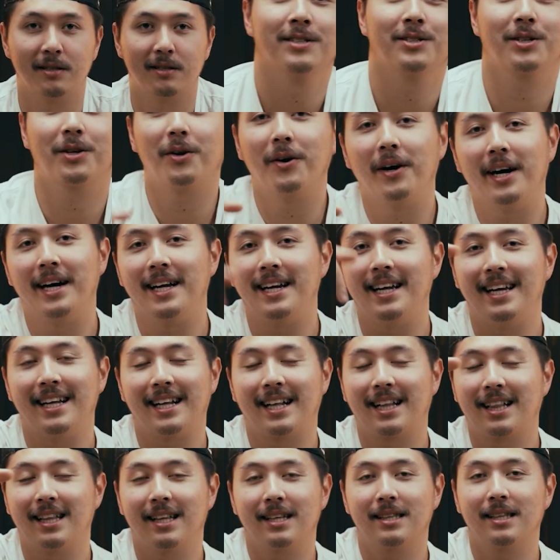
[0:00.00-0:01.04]
So go ahead
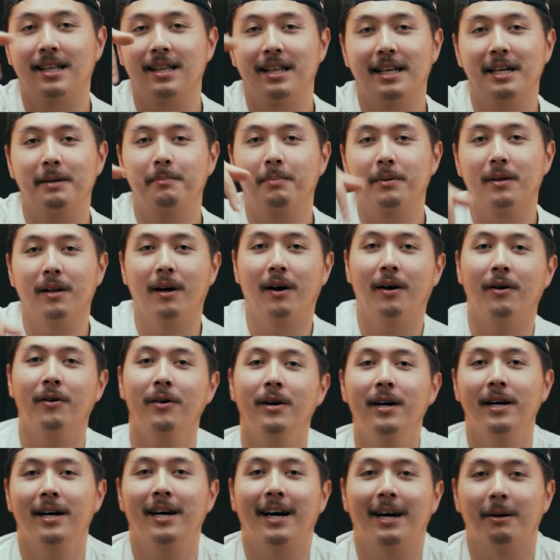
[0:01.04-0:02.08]
and click the link
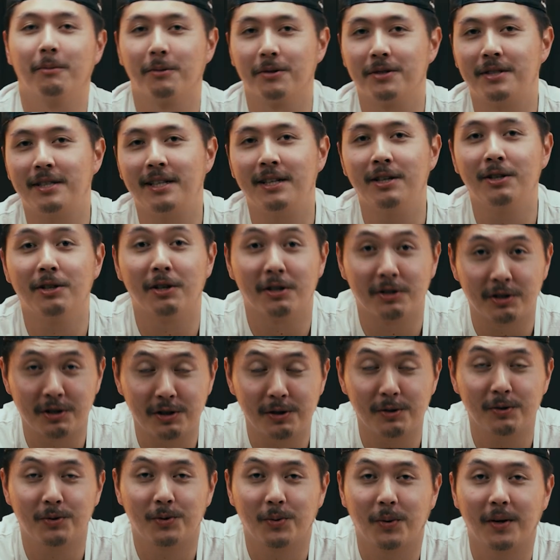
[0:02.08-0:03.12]
below, and we'll see you on
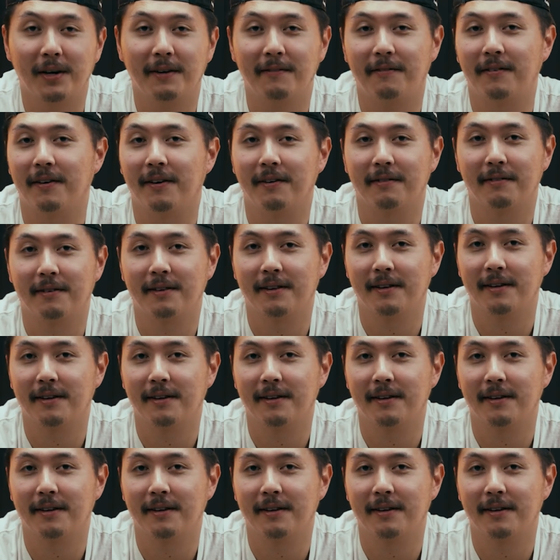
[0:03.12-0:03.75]
June 25th.